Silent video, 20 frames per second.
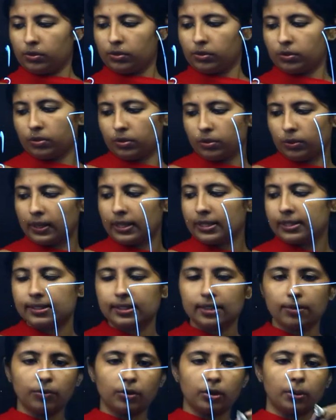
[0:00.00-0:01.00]
so
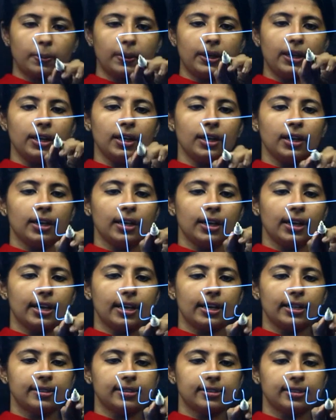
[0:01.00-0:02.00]
LCM would be
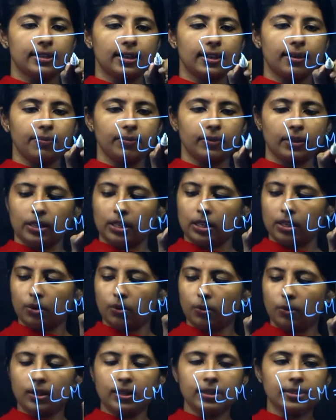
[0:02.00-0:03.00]
LCM
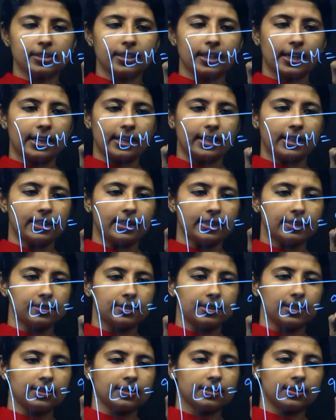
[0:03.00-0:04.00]
equals
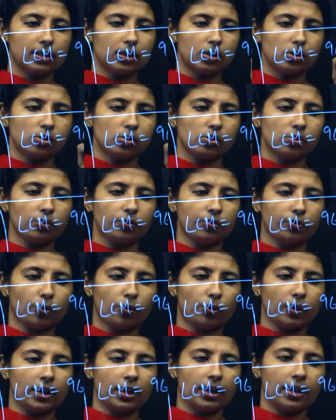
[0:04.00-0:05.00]
96 into
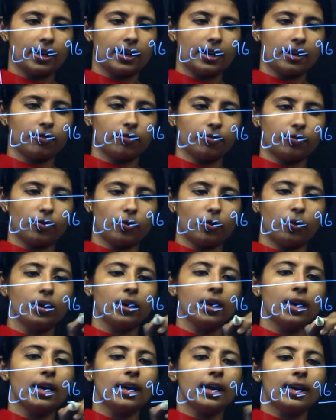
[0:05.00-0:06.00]

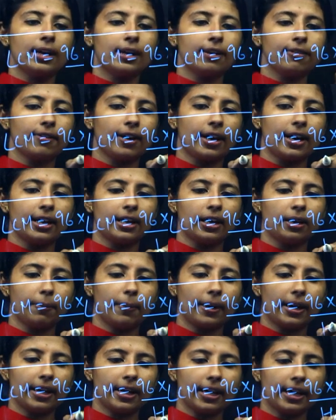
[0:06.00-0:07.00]
404 divided
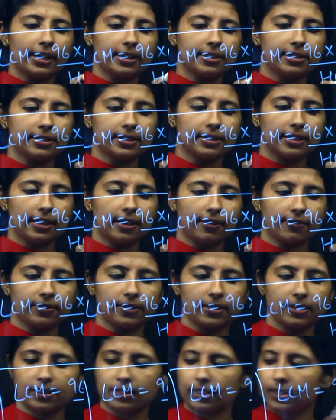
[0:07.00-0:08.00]
by HCF. Since